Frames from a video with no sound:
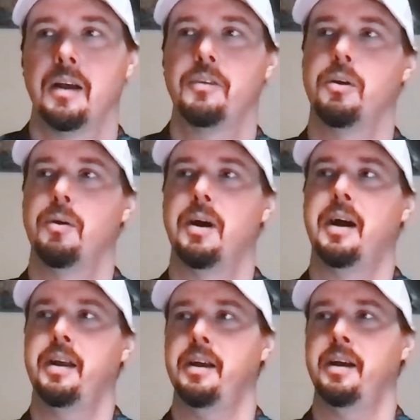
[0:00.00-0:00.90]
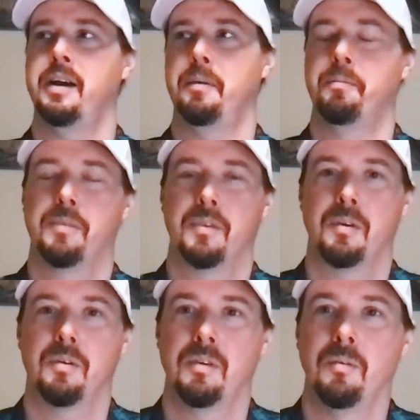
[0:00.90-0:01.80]
So
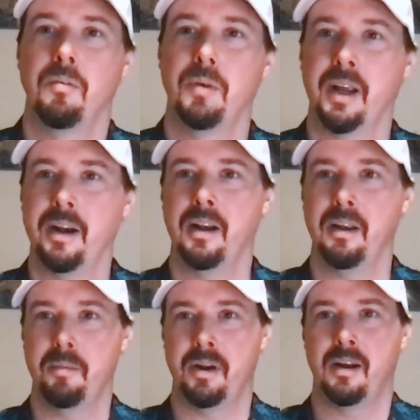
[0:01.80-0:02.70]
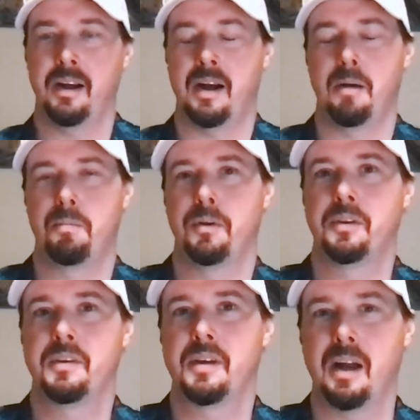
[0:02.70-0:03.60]
we're getting a little bit up
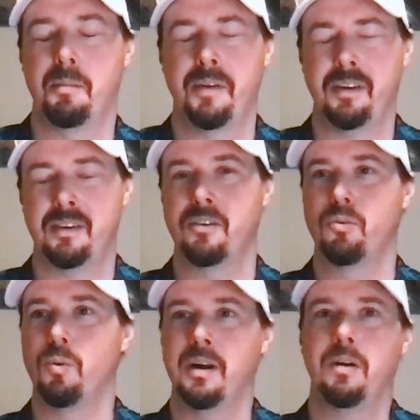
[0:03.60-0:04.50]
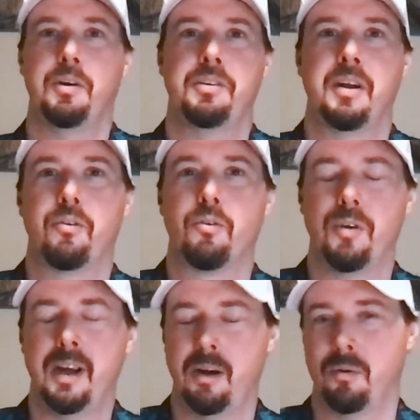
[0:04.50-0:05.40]
on time, but there's one question I
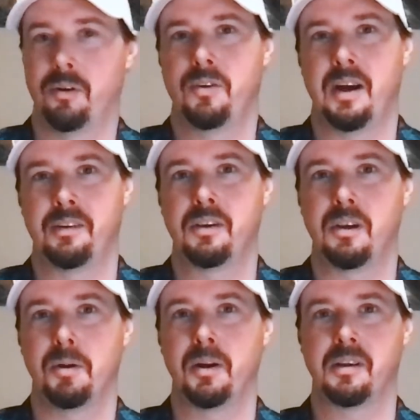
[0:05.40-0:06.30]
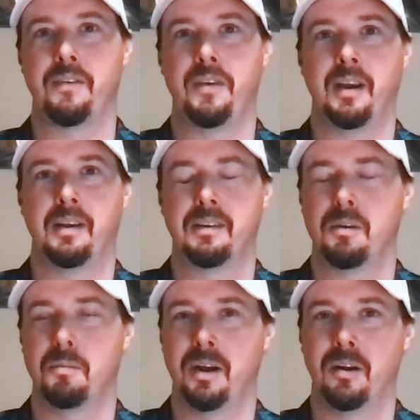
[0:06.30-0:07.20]
really want to ask you, because I think this
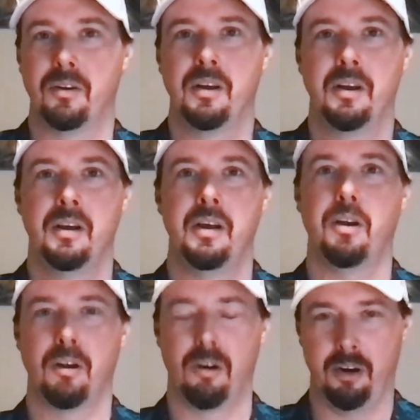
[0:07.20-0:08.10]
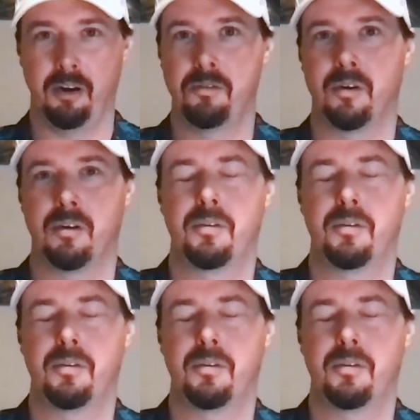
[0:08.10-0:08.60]
can be good, learning for